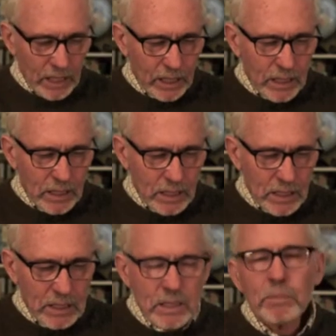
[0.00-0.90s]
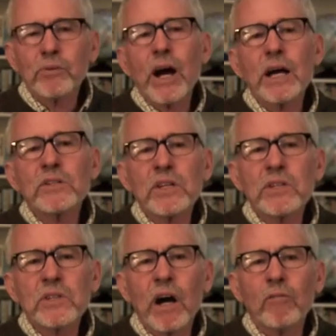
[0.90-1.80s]
is the
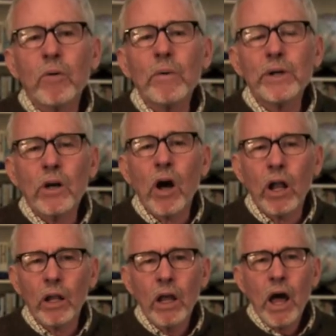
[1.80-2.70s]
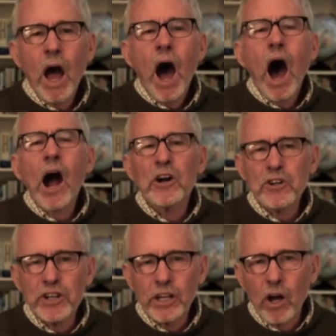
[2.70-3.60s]
process of what we call
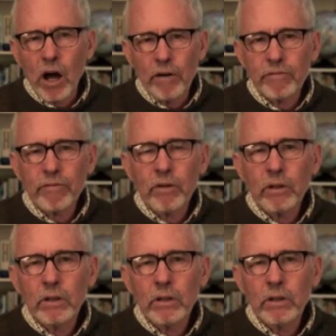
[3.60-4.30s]
hardening off.